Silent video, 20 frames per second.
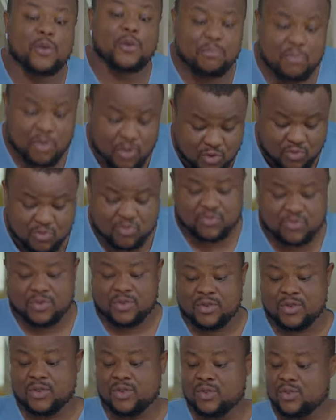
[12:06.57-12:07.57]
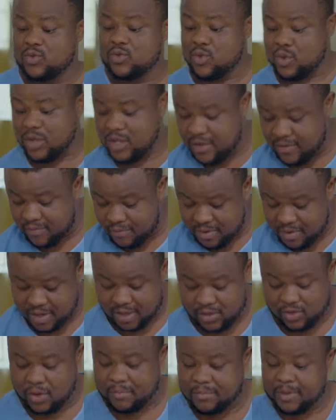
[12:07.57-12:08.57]
from you. So give me
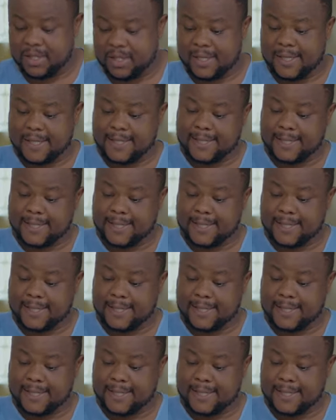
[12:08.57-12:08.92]
something,